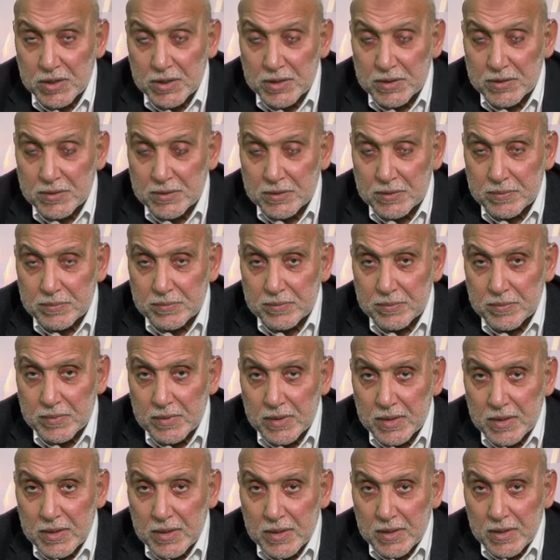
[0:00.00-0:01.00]
is
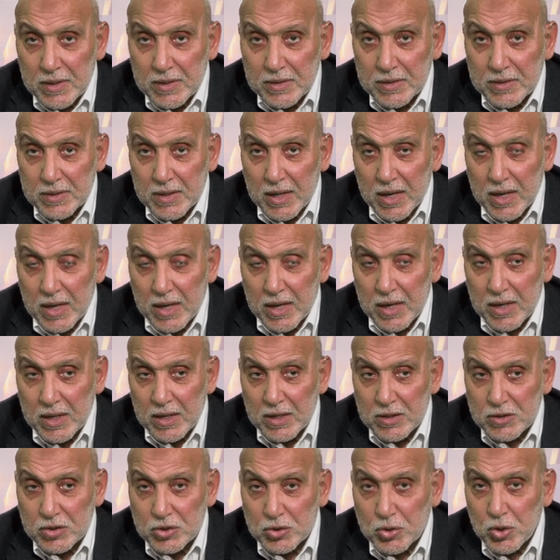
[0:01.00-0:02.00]

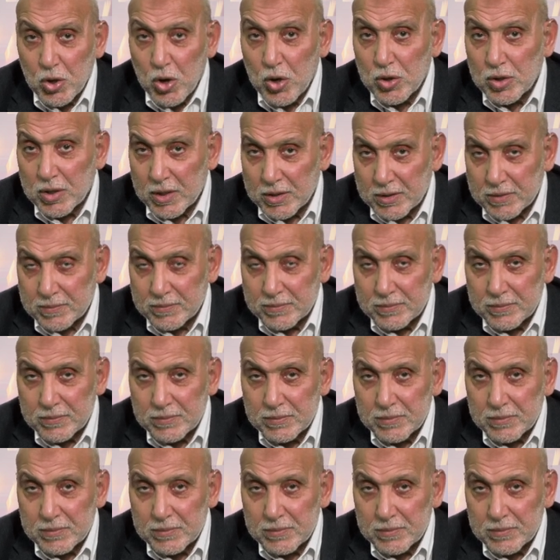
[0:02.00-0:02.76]
the scholar